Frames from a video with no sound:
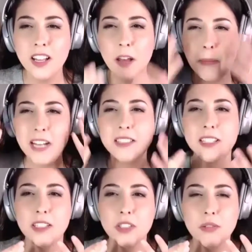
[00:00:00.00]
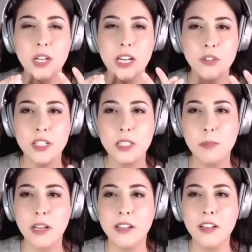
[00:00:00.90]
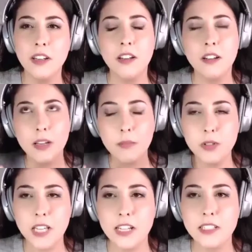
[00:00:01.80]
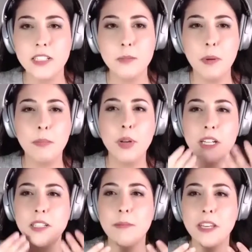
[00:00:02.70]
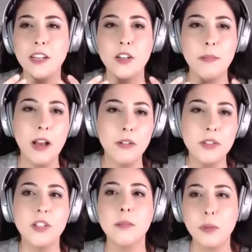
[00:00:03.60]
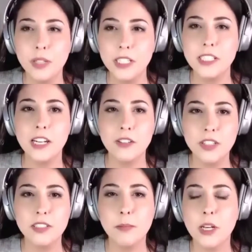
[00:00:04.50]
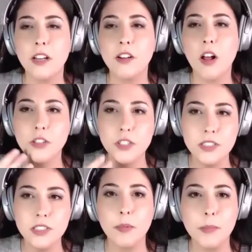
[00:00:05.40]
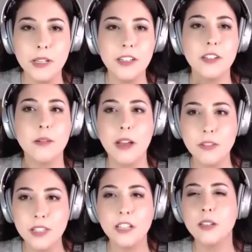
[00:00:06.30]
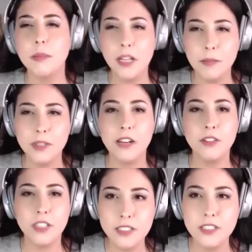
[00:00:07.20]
A mask isn't too dangerous, but in most cases, but putting something in your mouth could be really dangerous. Putting a collagen supplement in your mouth, that could become dangerous.